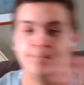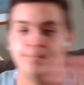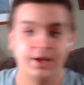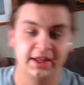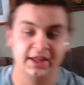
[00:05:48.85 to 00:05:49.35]

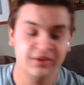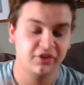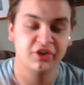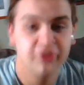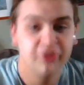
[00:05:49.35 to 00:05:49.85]
but he just
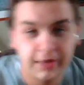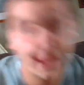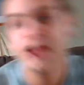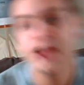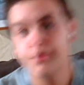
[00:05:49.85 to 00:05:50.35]
couldn't do it.
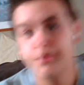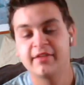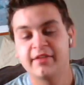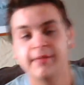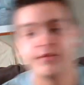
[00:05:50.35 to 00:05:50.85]
And our
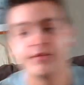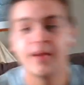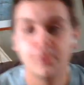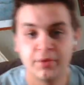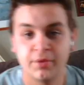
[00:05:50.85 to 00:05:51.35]
best teams have
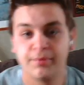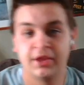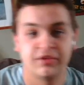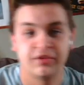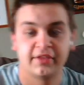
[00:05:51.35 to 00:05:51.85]
come when we've
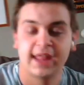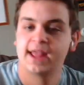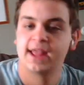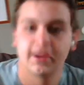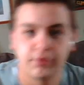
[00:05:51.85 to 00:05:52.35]
played just an
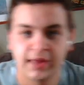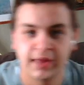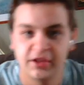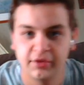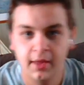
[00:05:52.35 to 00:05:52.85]
8-guy
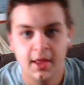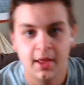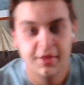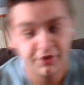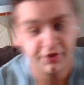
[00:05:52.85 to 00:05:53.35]
rotation.
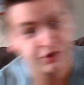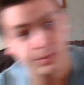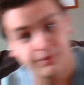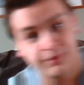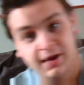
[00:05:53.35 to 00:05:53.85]
This year
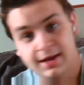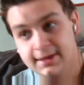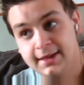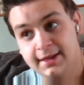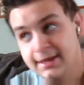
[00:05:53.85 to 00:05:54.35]
we've got
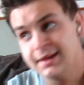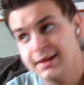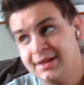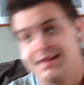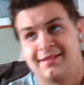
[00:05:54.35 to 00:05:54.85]

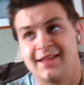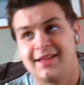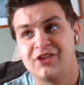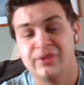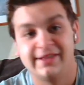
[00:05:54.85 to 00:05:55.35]

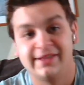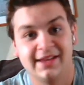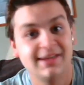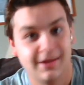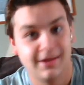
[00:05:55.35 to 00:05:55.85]
actually a
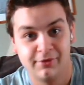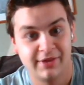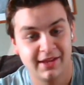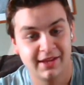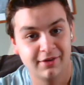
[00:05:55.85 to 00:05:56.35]
10-guy
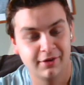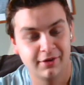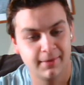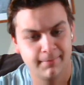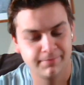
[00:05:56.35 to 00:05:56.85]
rotation,
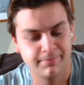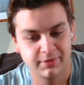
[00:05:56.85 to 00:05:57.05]
or